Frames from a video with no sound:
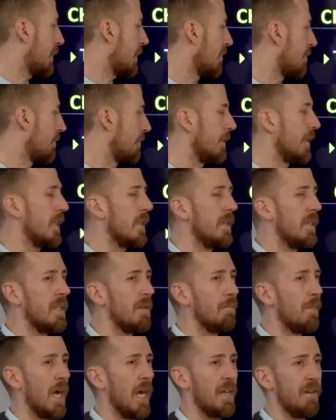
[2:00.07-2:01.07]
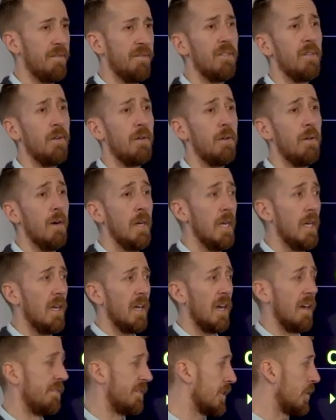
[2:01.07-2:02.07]
to be really mindful
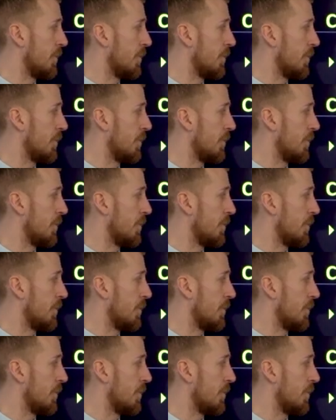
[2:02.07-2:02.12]
of